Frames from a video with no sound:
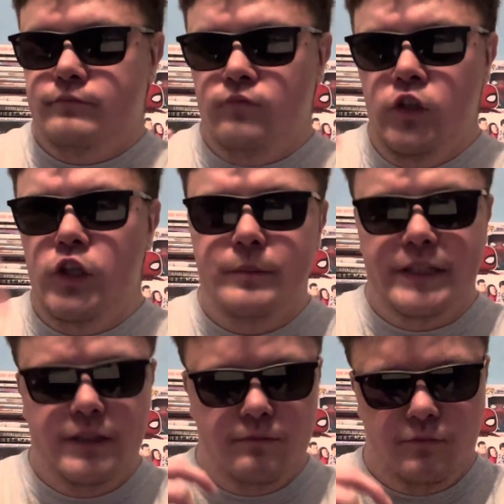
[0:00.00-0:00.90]
you know,
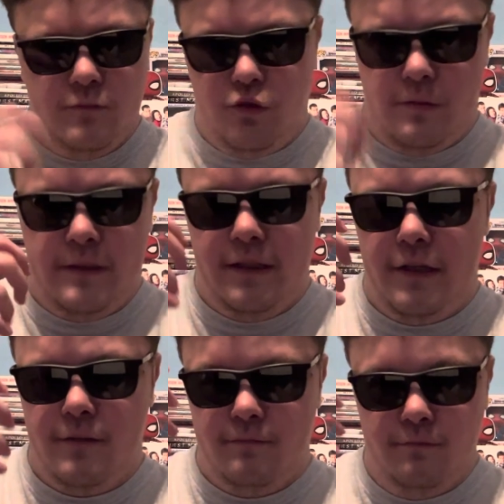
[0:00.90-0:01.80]
being,
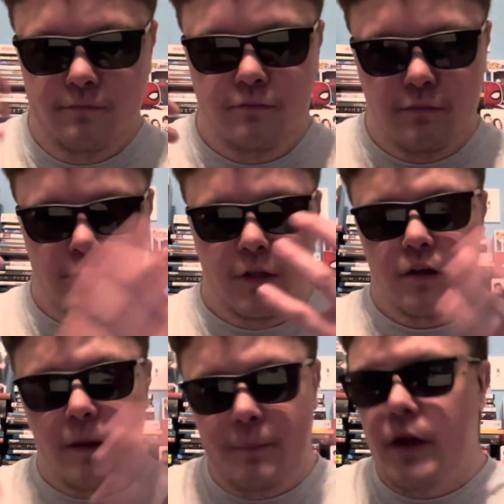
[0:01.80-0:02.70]
you know,
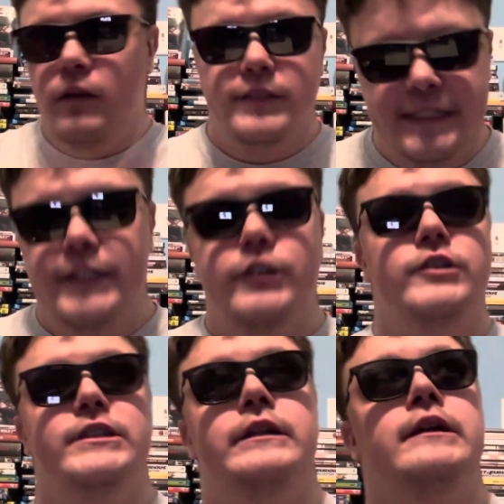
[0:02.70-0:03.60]
a puddle of
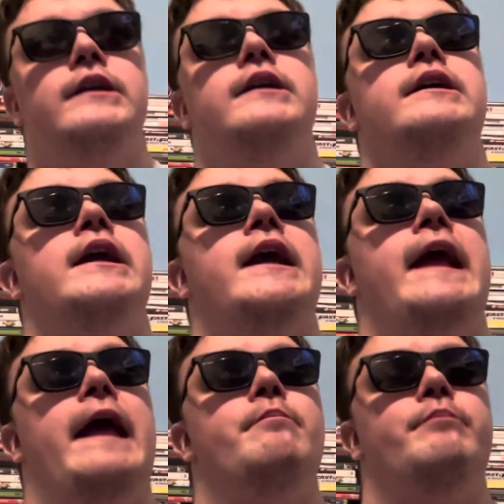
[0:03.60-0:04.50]
tears and
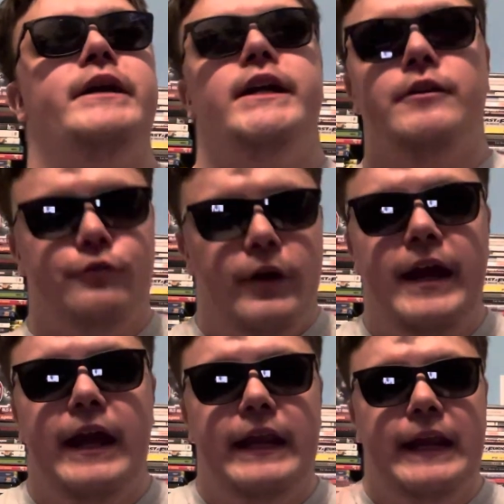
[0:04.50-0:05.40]
being
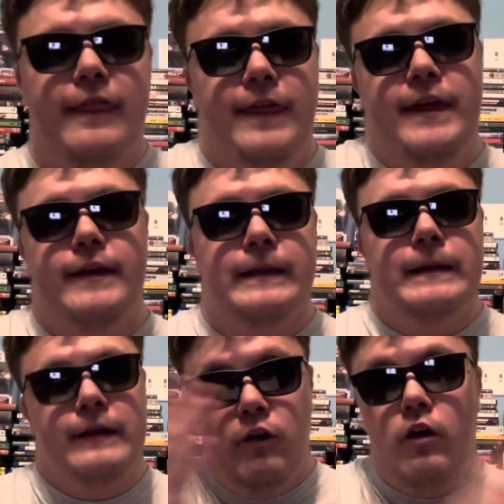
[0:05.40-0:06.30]
afraid. And I think
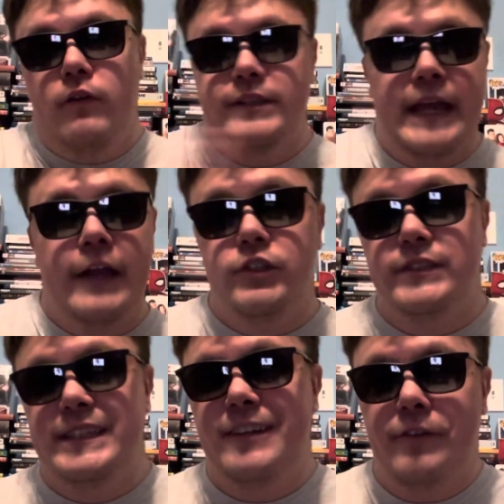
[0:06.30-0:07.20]
all these actors
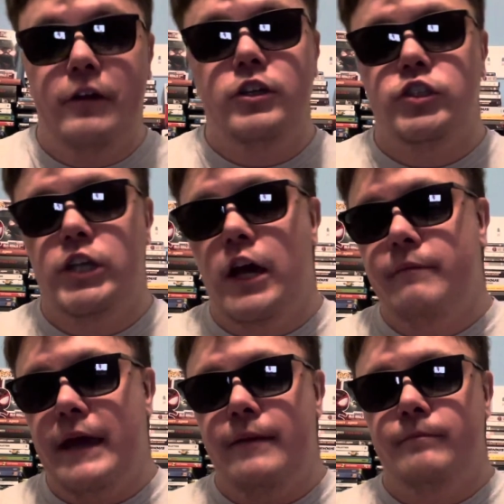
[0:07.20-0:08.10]
did a very good job
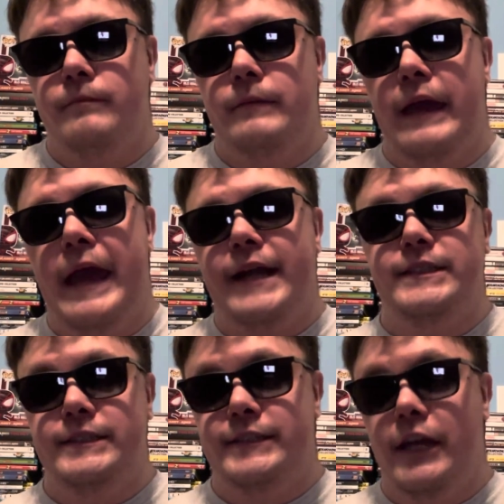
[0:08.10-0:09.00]
at
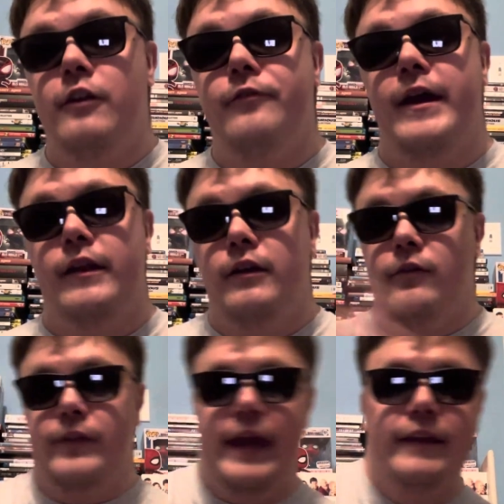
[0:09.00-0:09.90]
acting terrified of
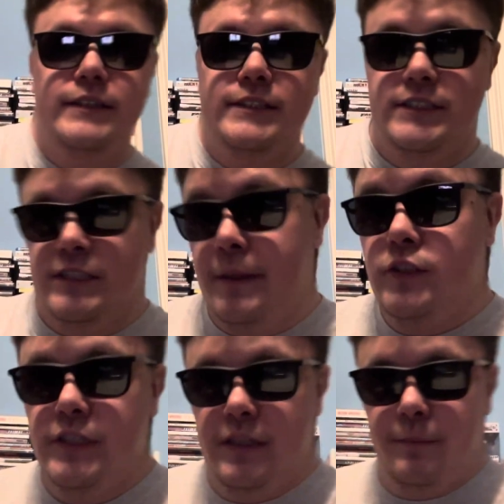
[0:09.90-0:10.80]
the aliens,
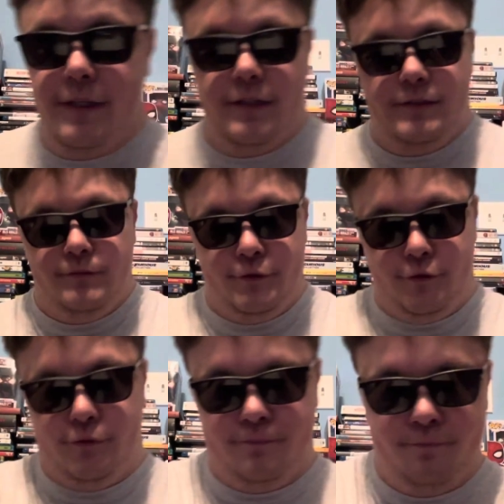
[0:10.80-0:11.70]
especially compared to